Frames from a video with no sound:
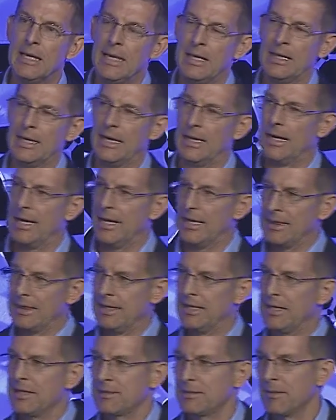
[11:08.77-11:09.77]
And I
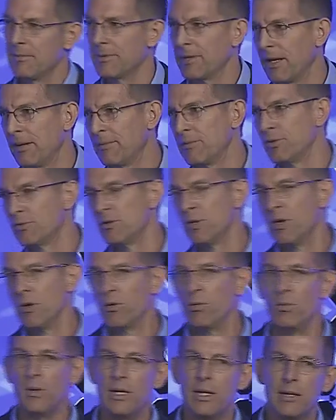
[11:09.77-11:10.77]
think sometimes
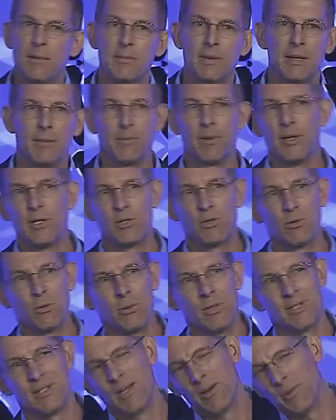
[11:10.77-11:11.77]
we can be in places where
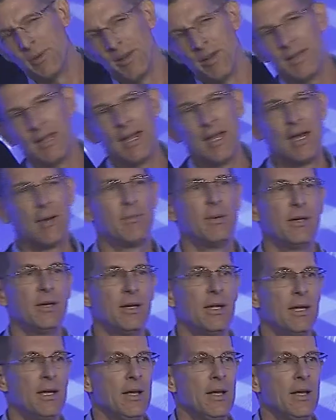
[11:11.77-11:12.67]
we say, well, yeah, but